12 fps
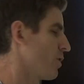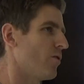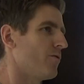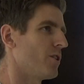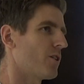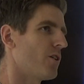
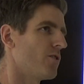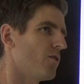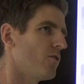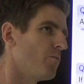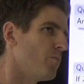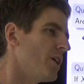equivalent
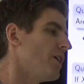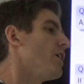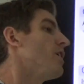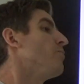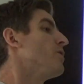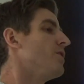continuum be an
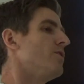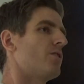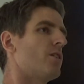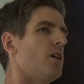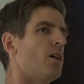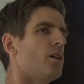
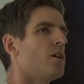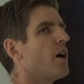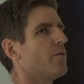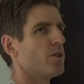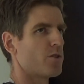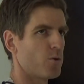image
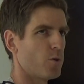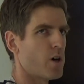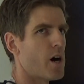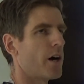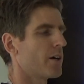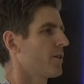of the
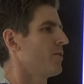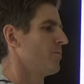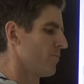pseudo-arc?